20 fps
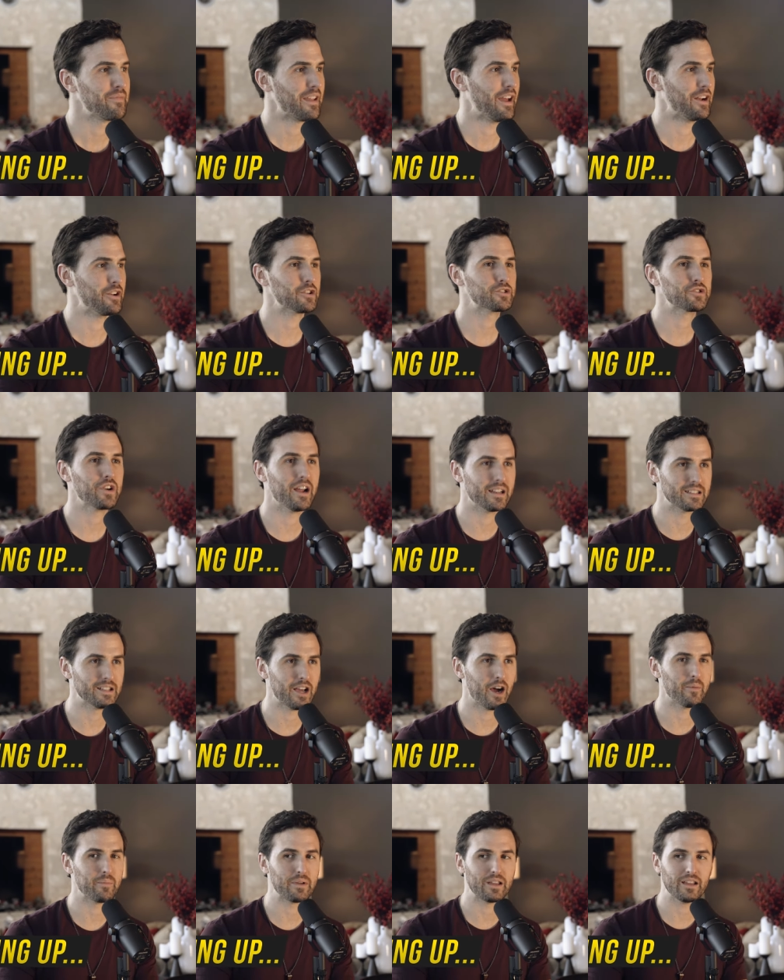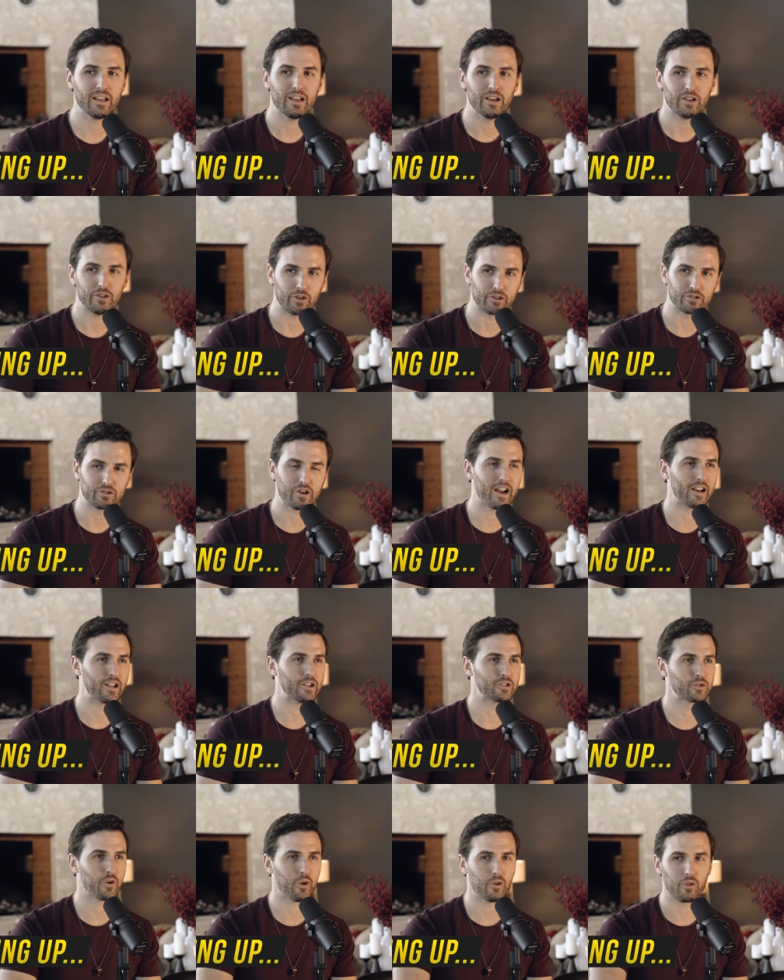And you're trying to tell me you're trying to
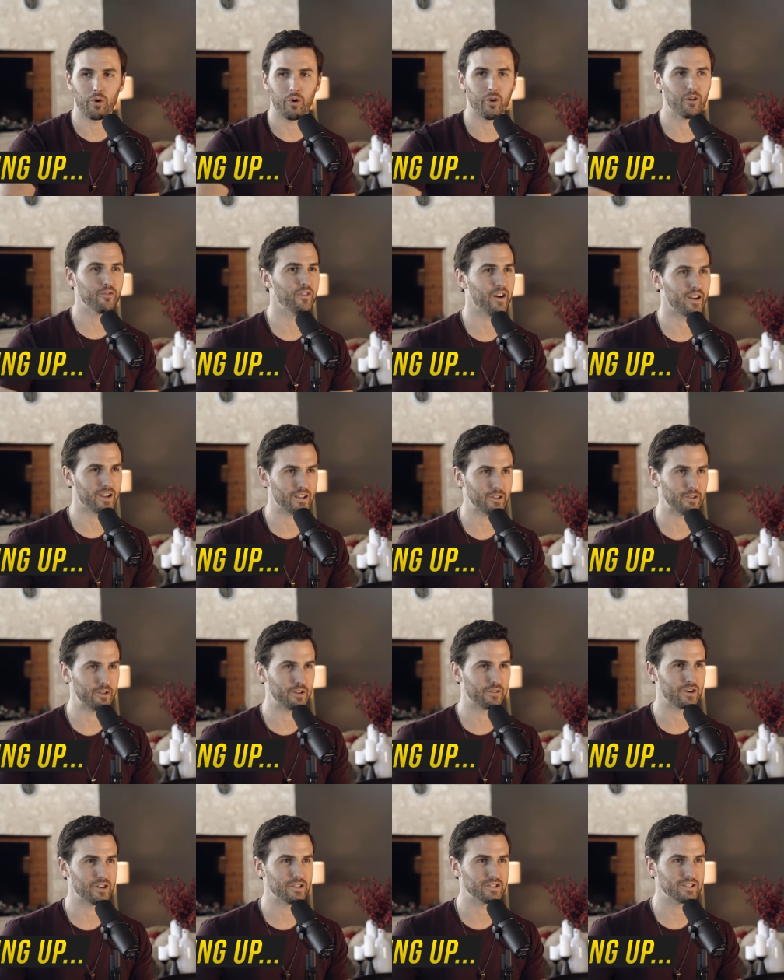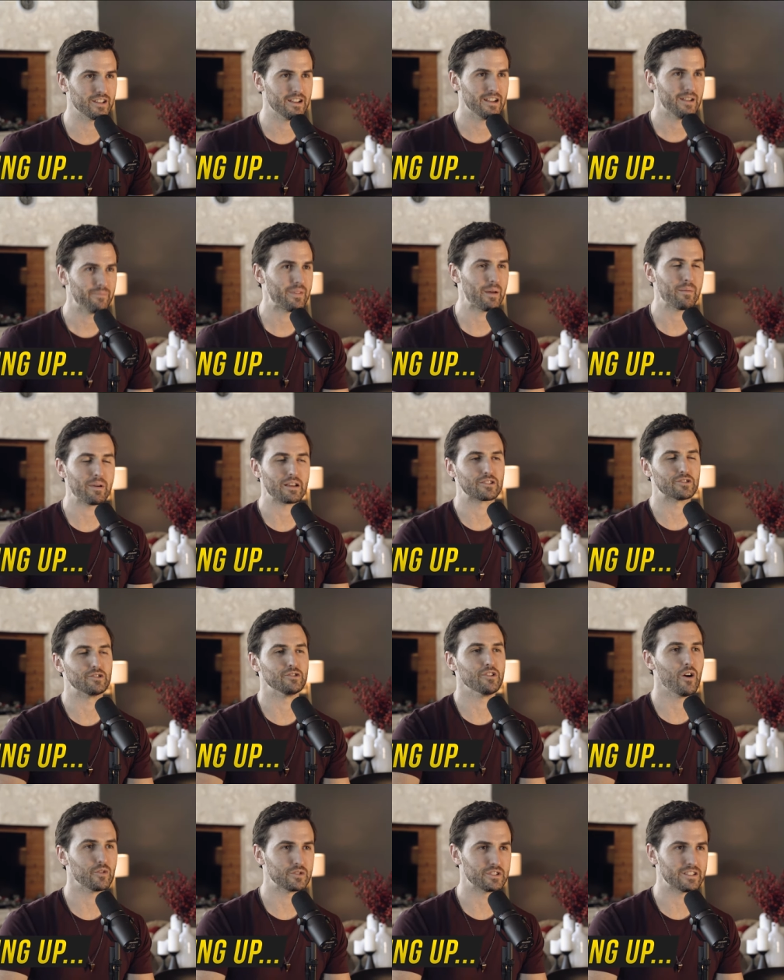control the whole universe? That makes
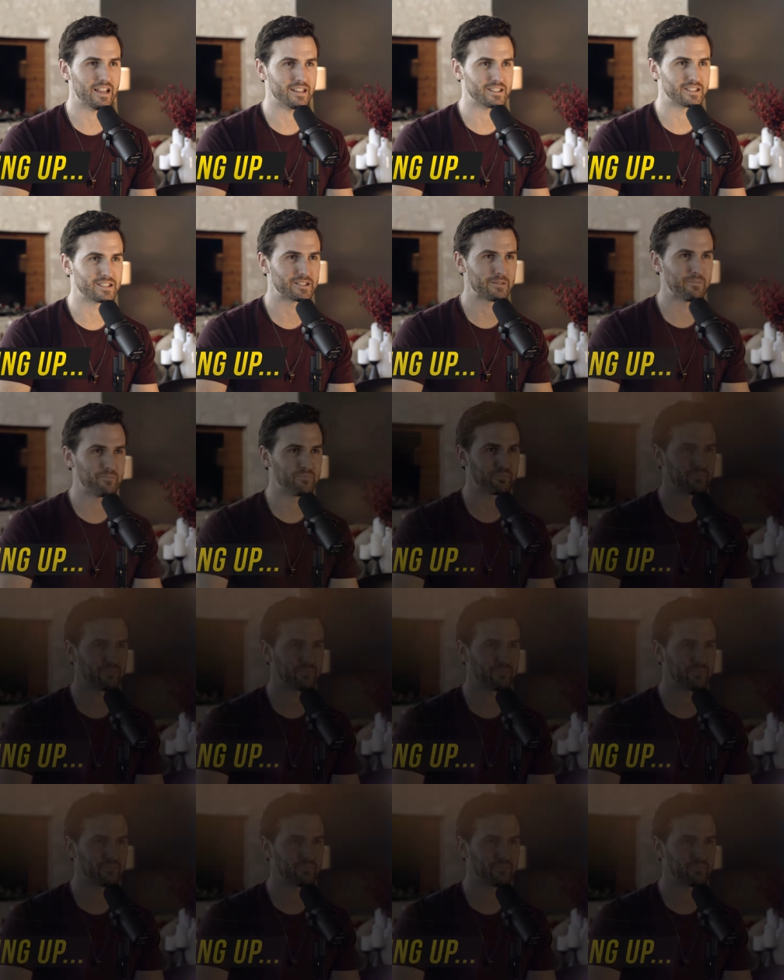no sense.